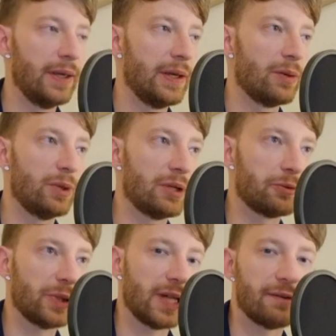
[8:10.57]
We don't
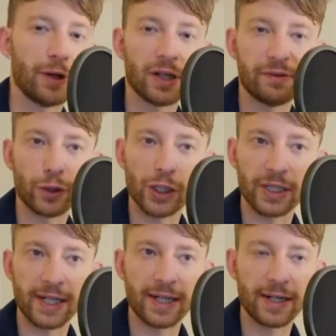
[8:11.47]
really have olive oil
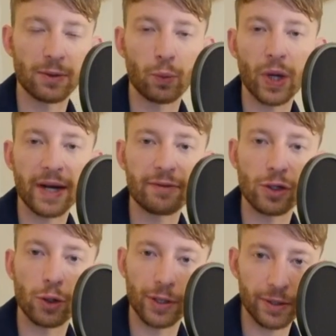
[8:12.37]
here.
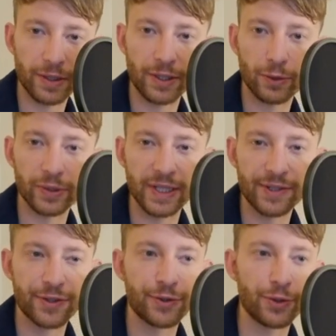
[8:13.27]
Whatever oil, you'll need
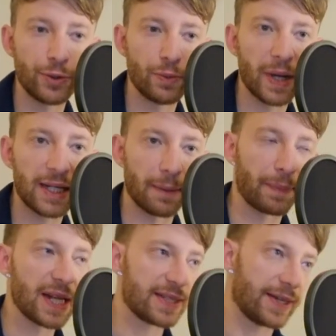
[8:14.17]
to make a
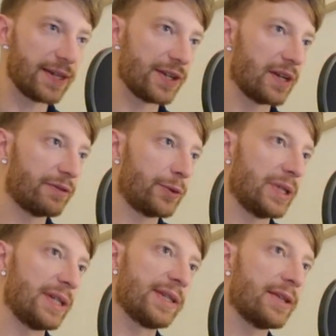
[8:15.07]
plantation of
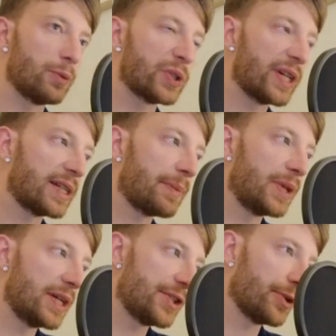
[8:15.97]
trees. It will take them
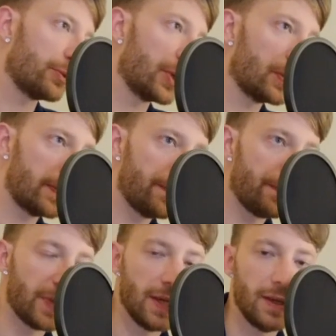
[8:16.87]
years to grow.
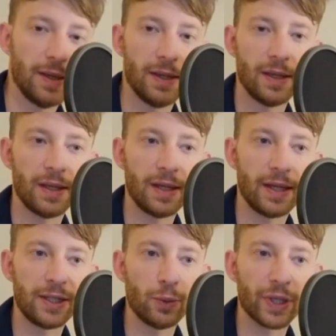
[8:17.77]

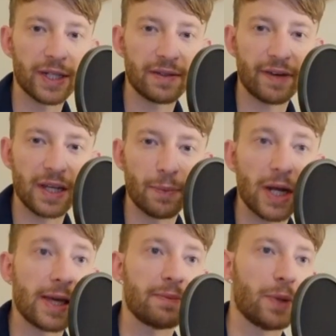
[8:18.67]
You will not have any
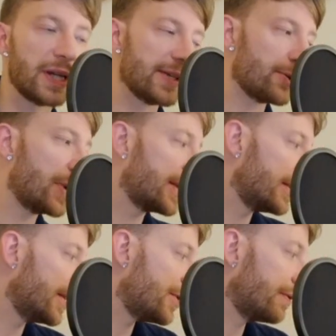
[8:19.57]
money, and money is already an
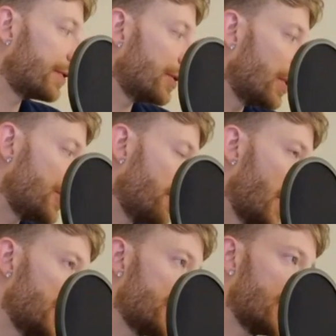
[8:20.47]
issue for you, as you
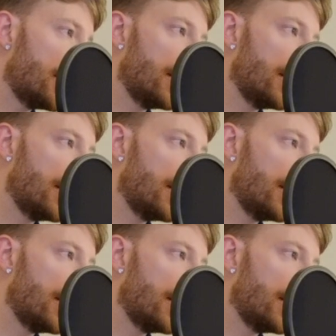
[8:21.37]
mentioned.